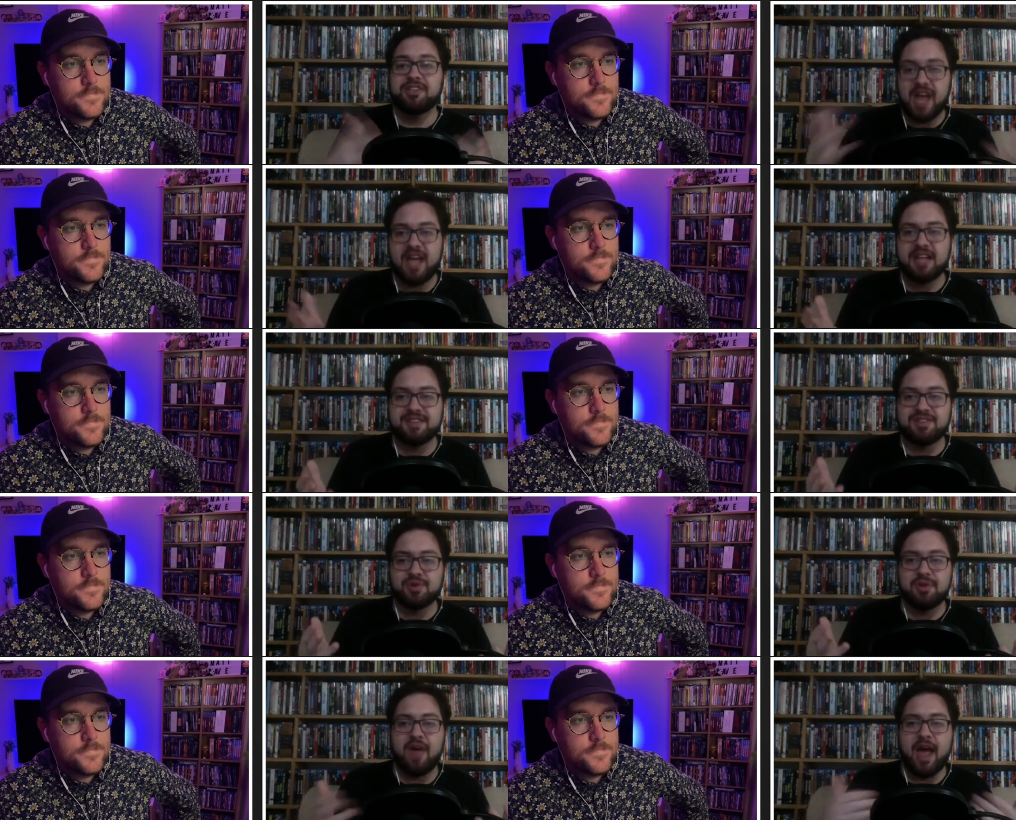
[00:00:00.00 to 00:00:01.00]
Speaker 1: and by chance
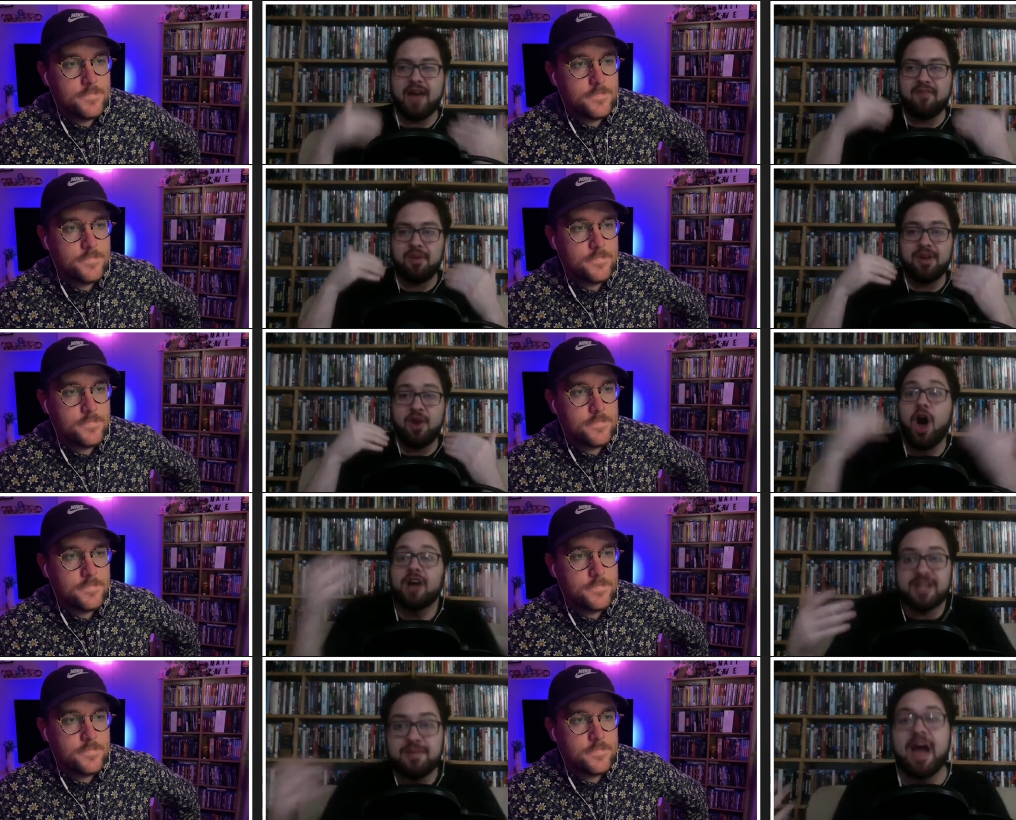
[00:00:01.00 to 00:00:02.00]
and sort of having been
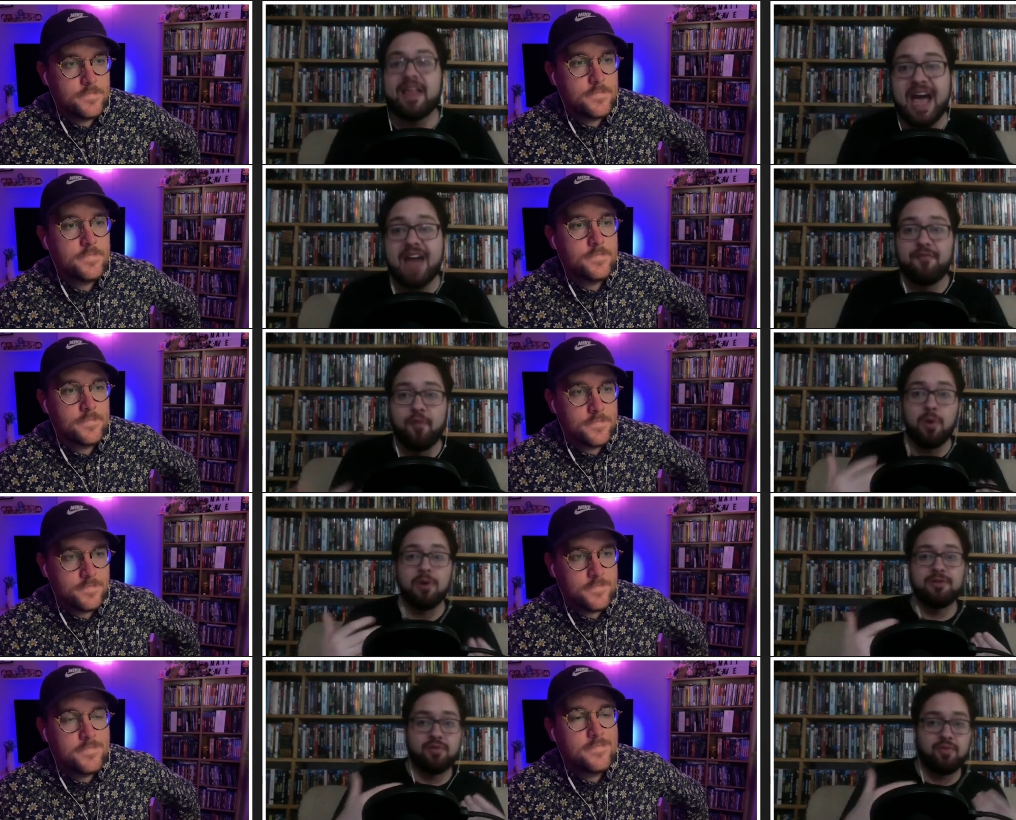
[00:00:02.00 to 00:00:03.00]
haunted by that
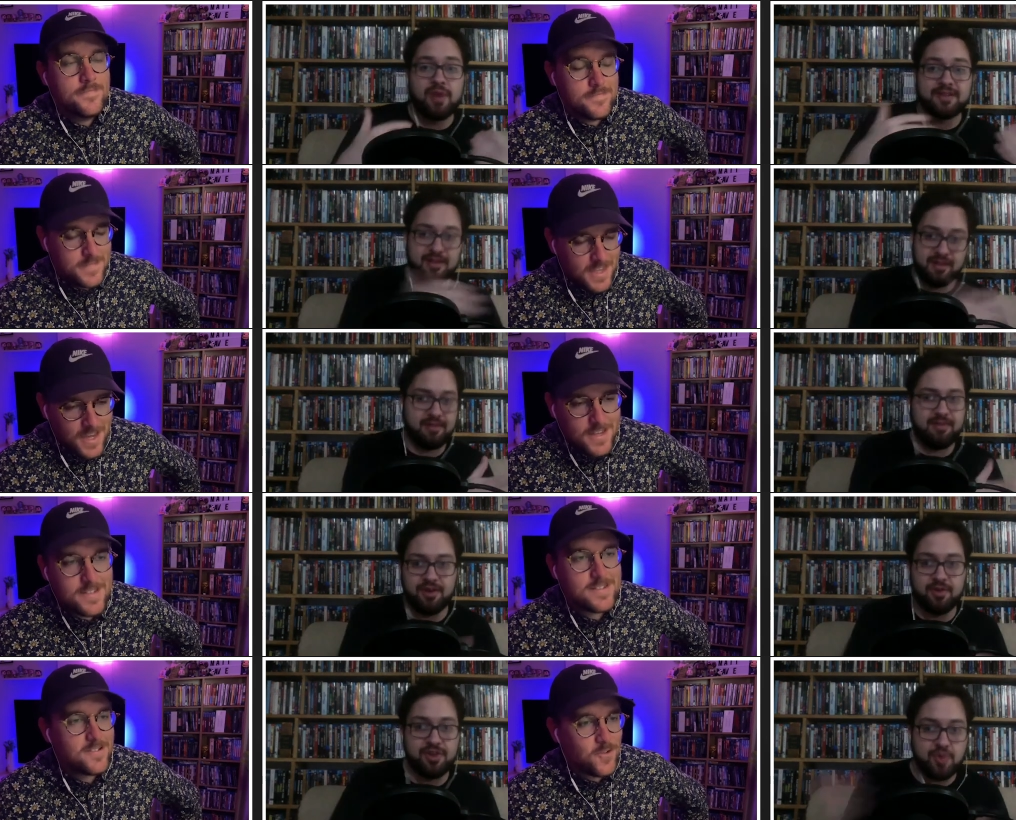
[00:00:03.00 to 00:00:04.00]
for the red
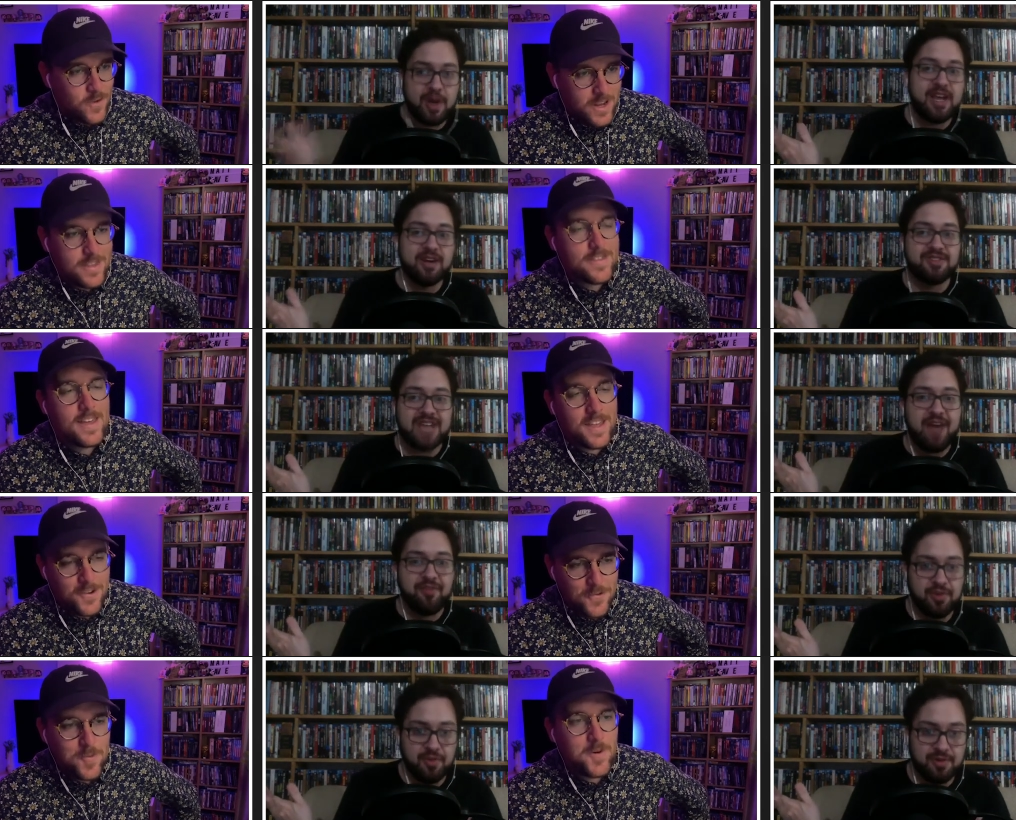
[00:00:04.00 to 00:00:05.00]
yes you know great. the 20 Thank years
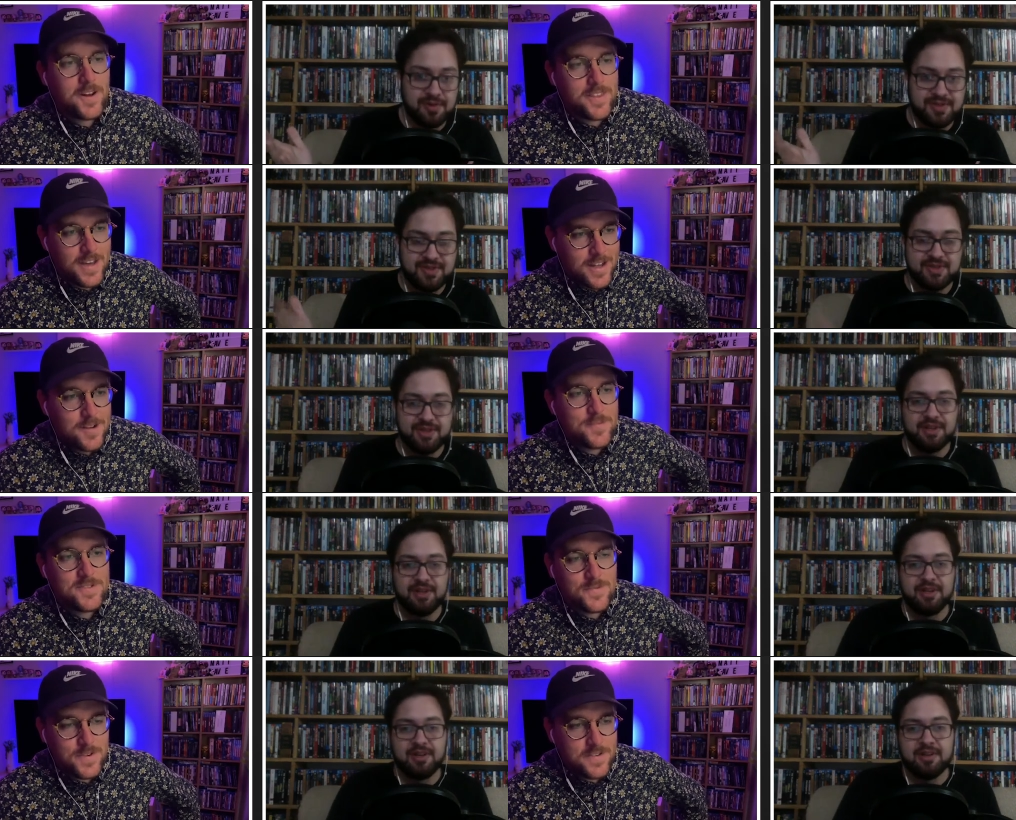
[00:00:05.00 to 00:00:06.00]
after bringing that up as
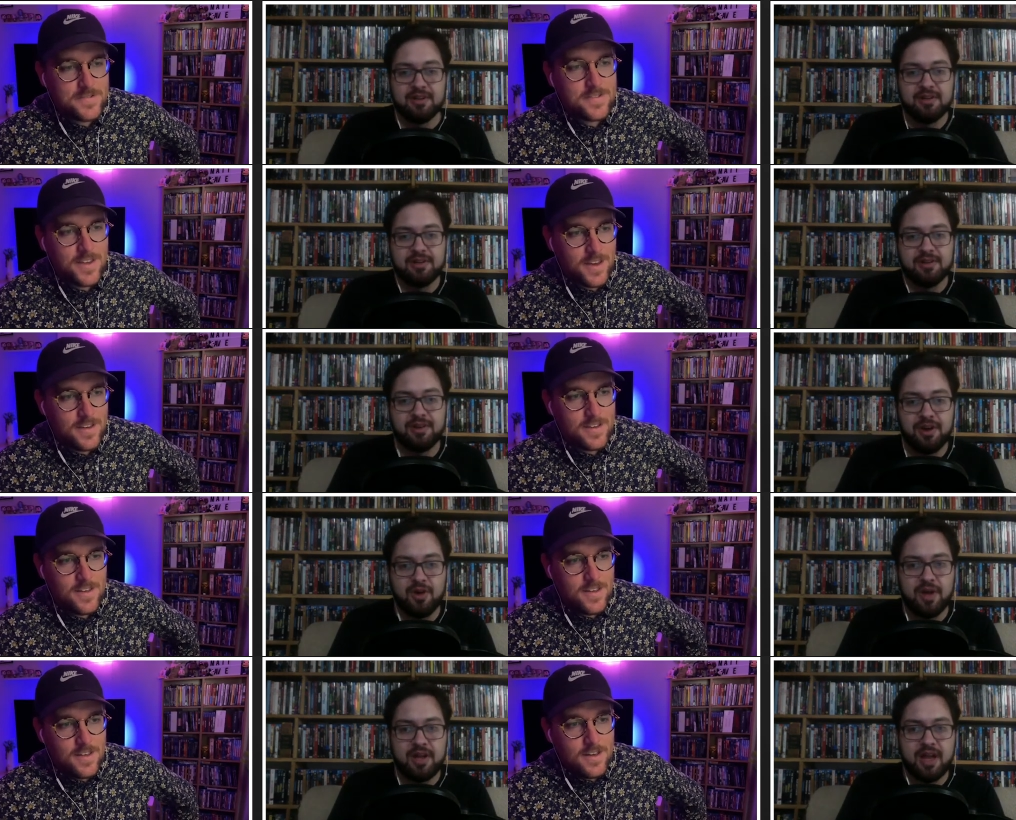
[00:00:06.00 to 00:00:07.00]
Speaker 2: well yeah
Speaker 1: you
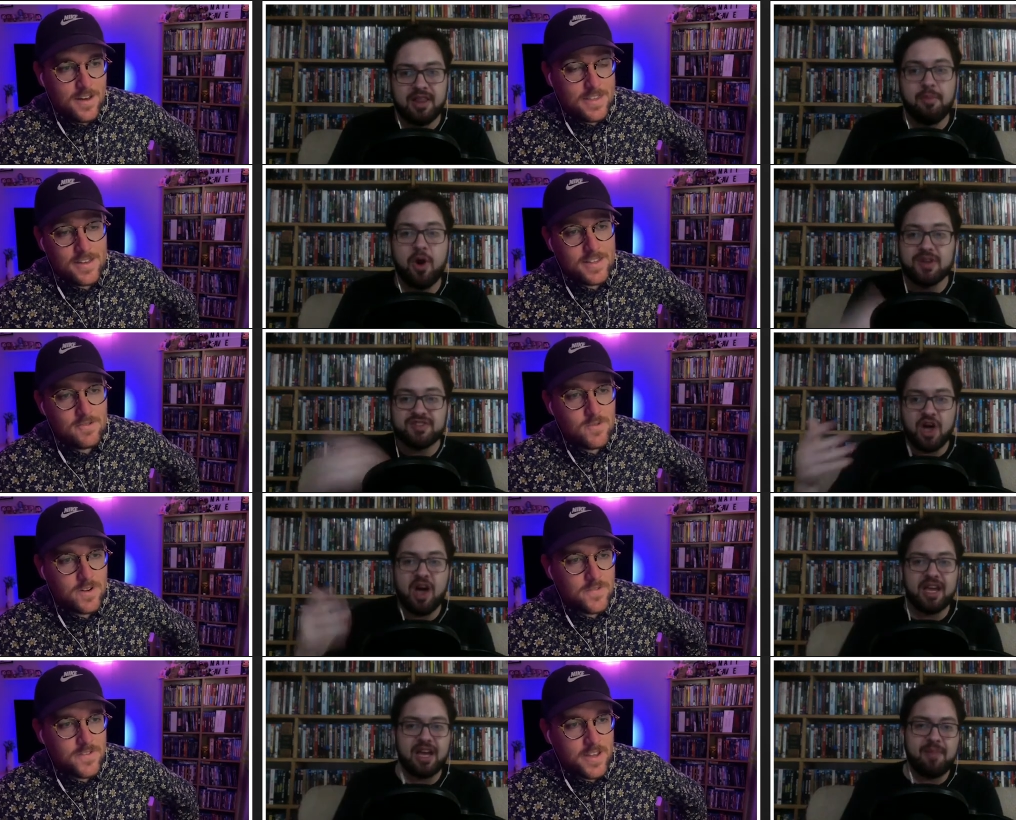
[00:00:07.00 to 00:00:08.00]
know and i thought and that was always
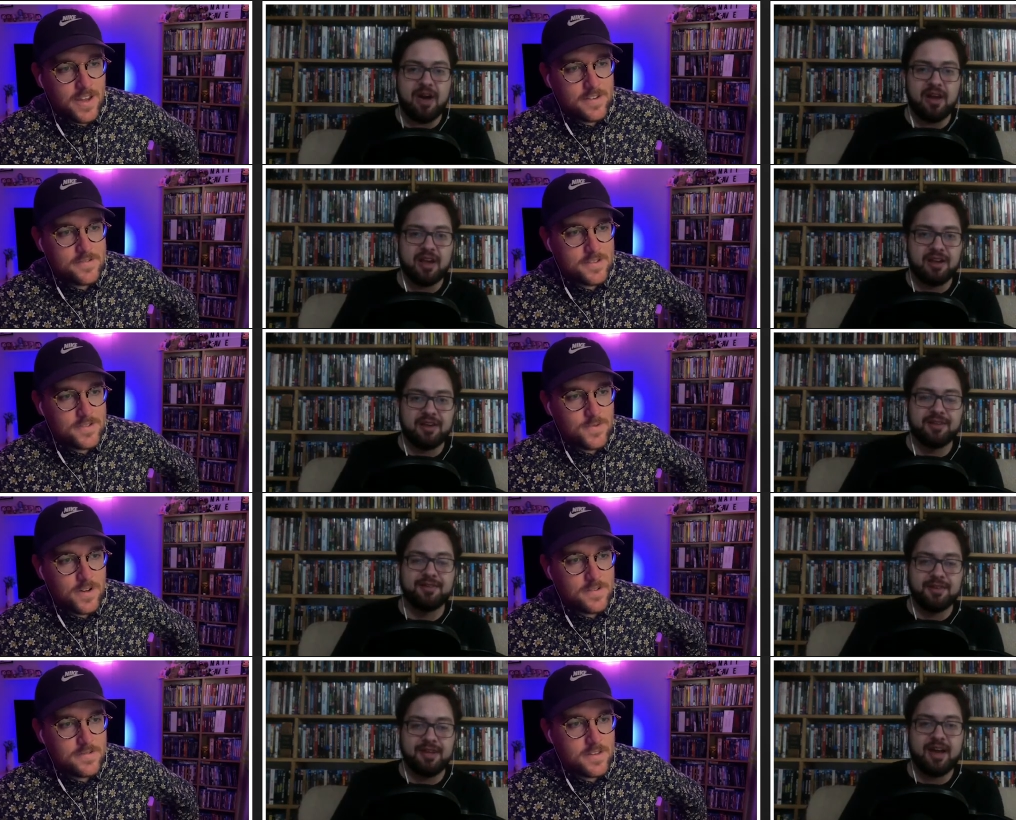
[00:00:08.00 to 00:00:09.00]
talking about it. as
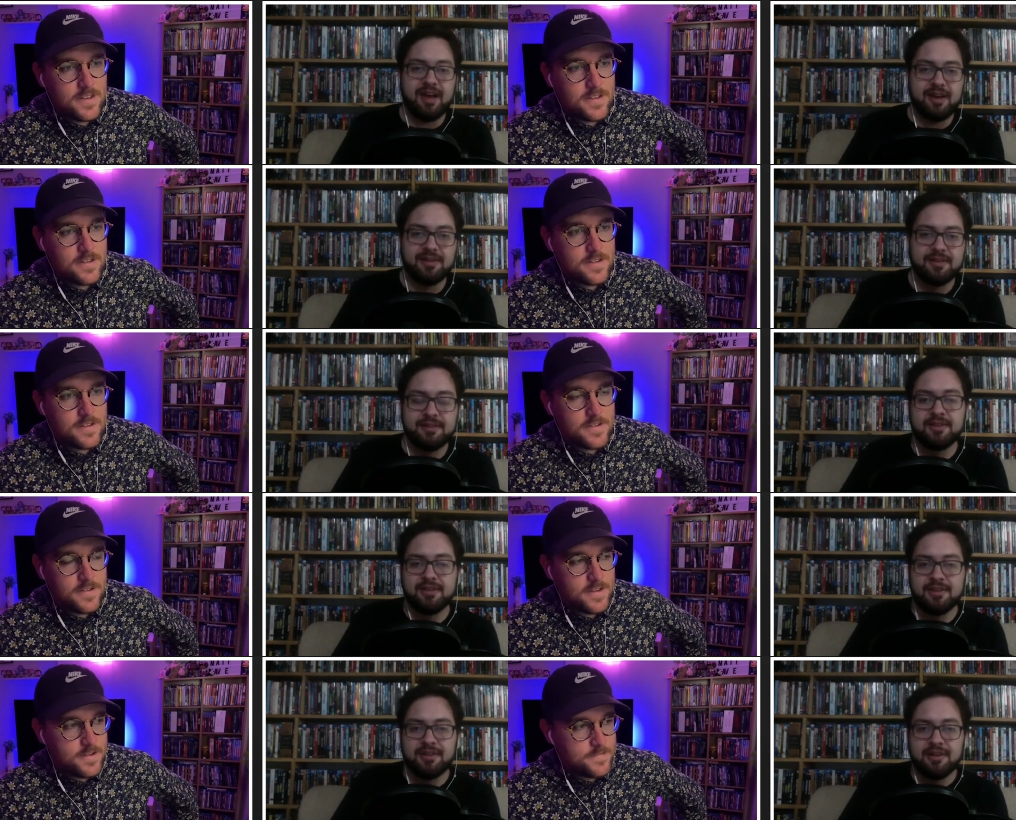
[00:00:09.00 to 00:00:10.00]
well like, yeah
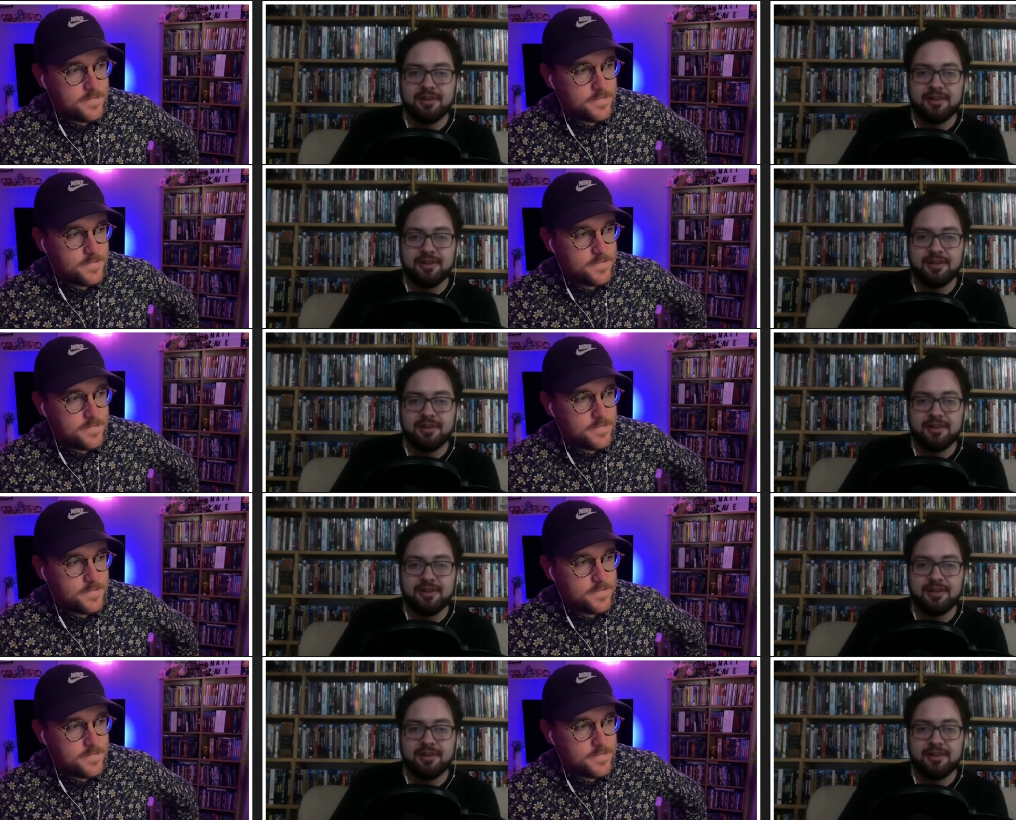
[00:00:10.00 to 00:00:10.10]
Speaker 2: yeah